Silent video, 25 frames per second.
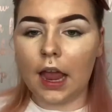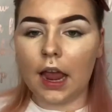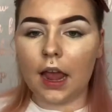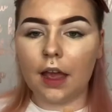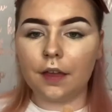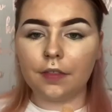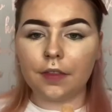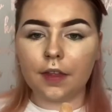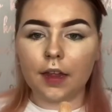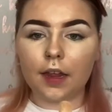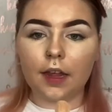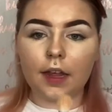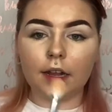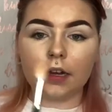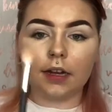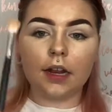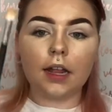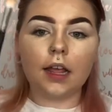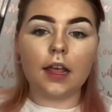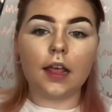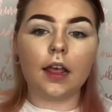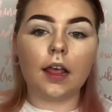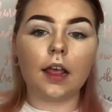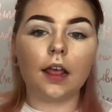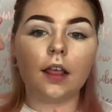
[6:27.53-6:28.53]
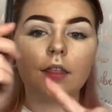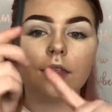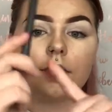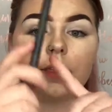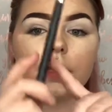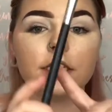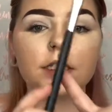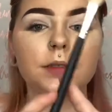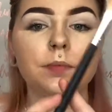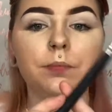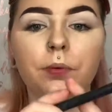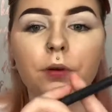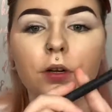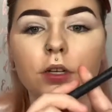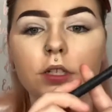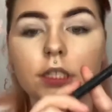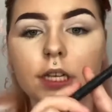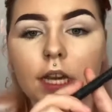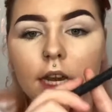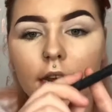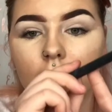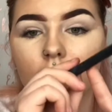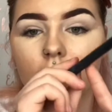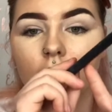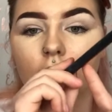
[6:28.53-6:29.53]
And then this brush
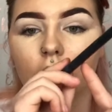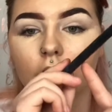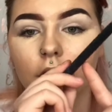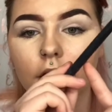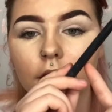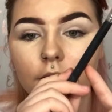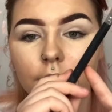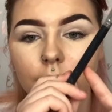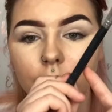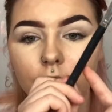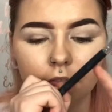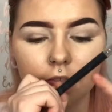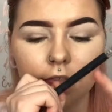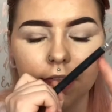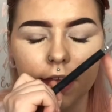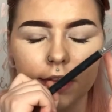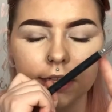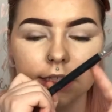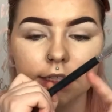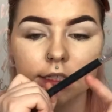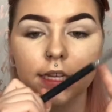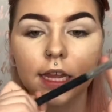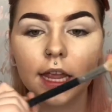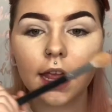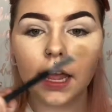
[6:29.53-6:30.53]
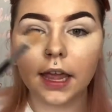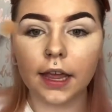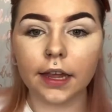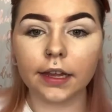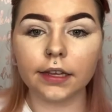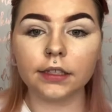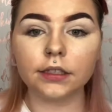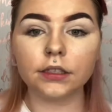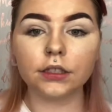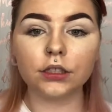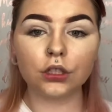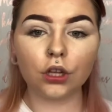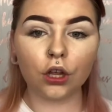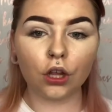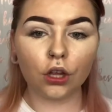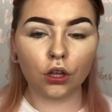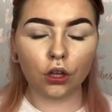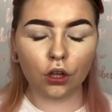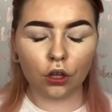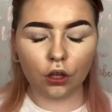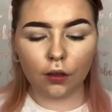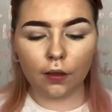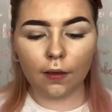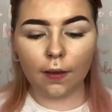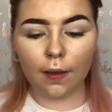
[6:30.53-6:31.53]
here, this is
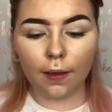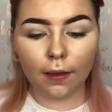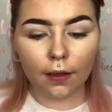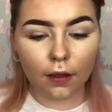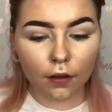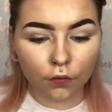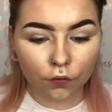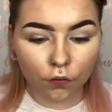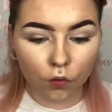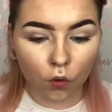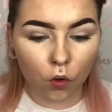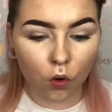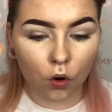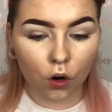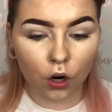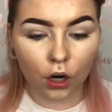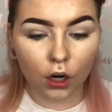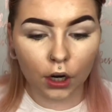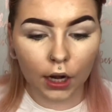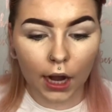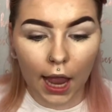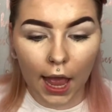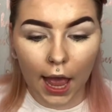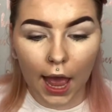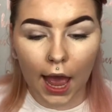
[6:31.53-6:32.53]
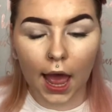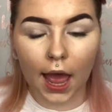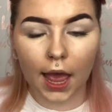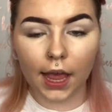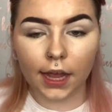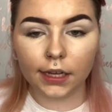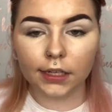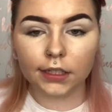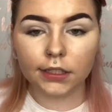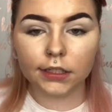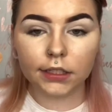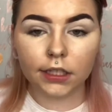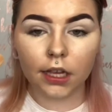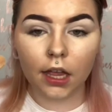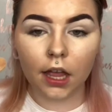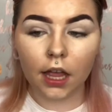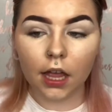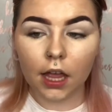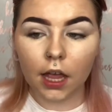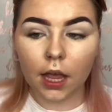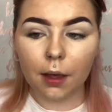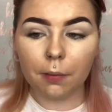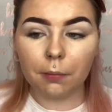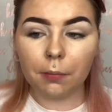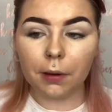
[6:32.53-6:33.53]
for eyes,
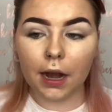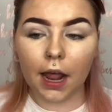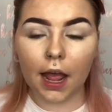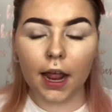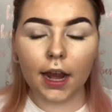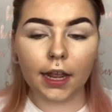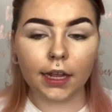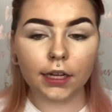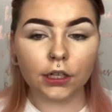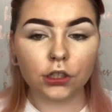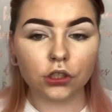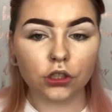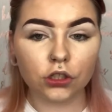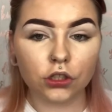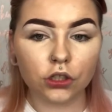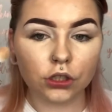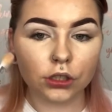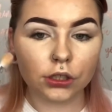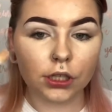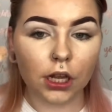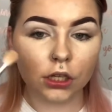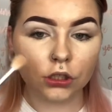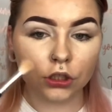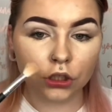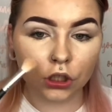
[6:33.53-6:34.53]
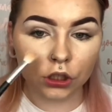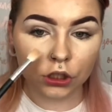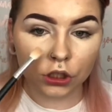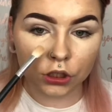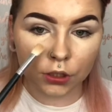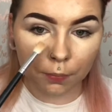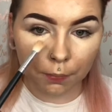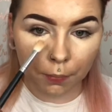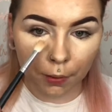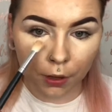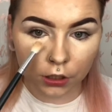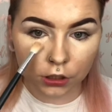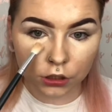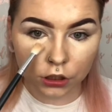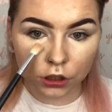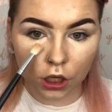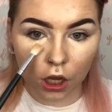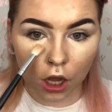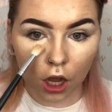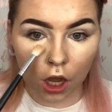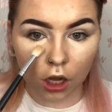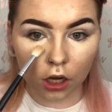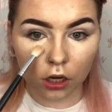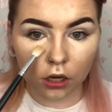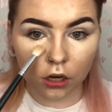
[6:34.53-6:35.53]
but I like to use that just to bounce
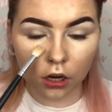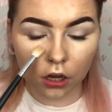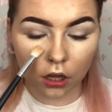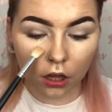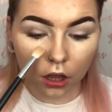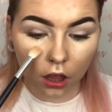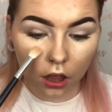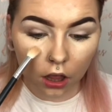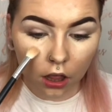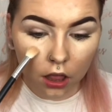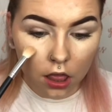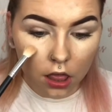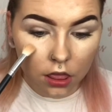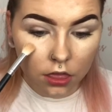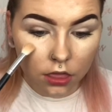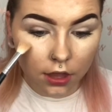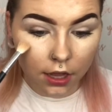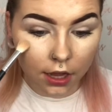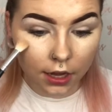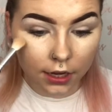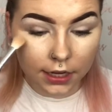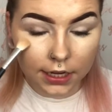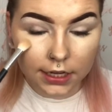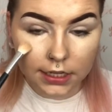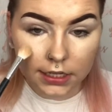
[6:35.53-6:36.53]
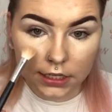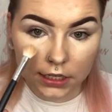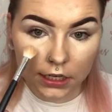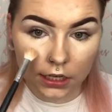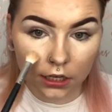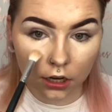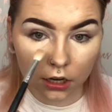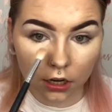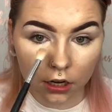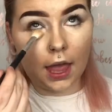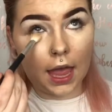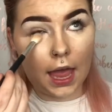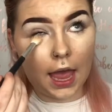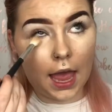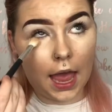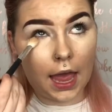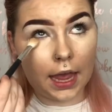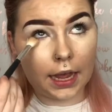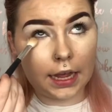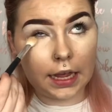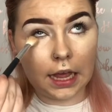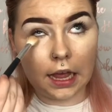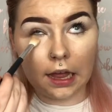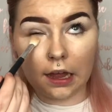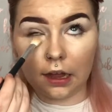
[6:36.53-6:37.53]
out the concealer. I
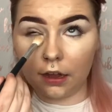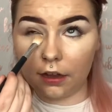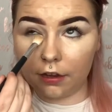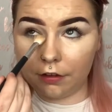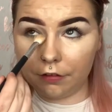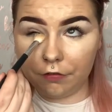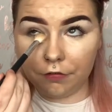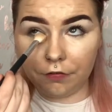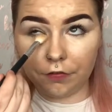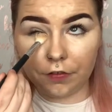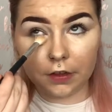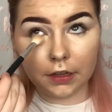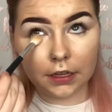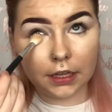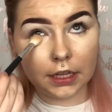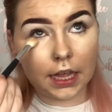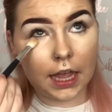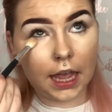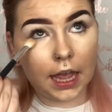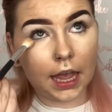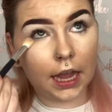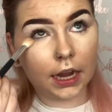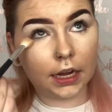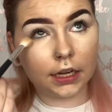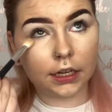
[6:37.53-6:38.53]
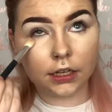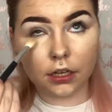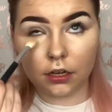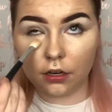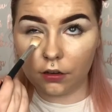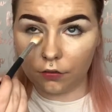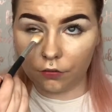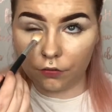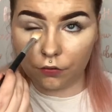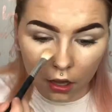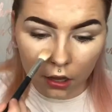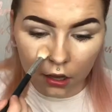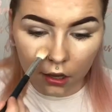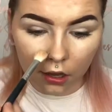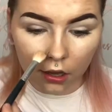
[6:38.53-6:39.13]
have kind of